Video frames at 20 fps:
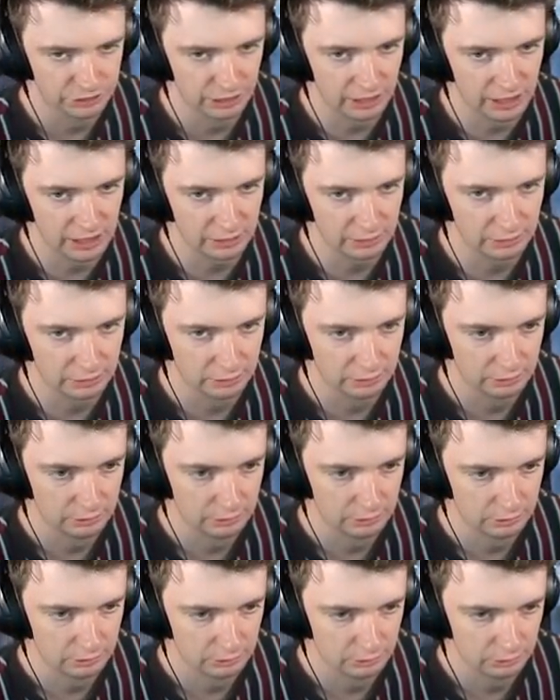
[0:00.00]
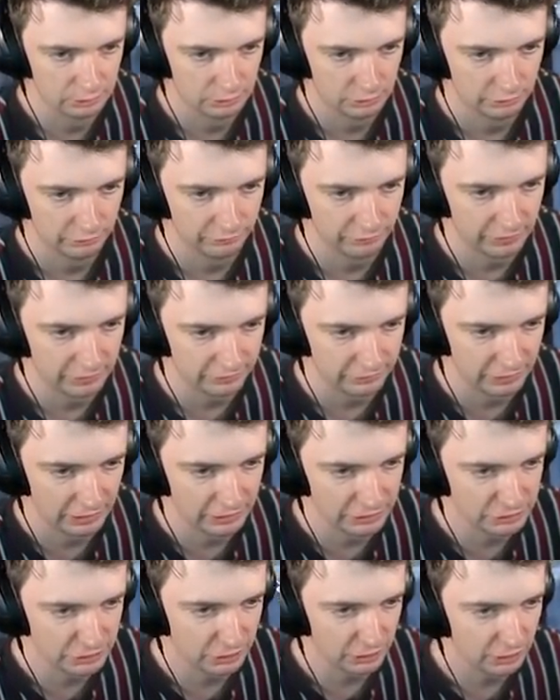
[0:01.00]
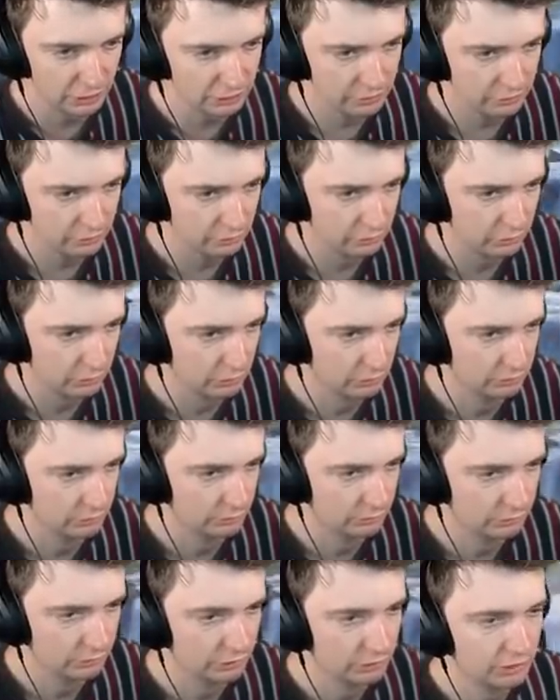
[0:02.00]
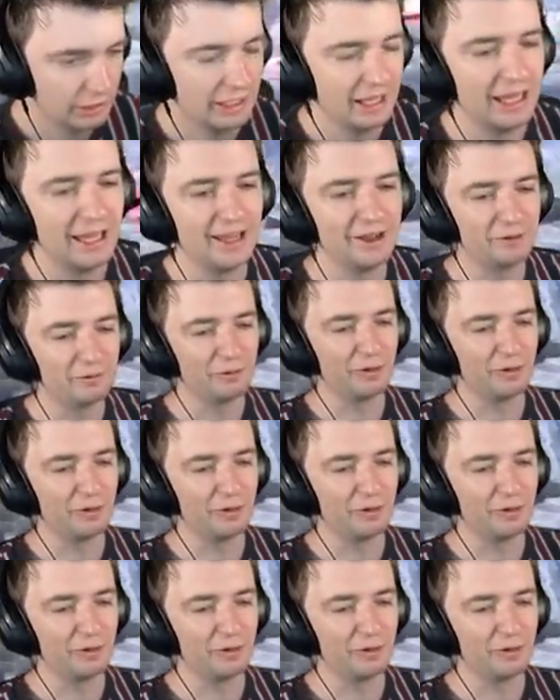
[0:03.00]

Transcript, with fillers: that. Fake the edge guard. It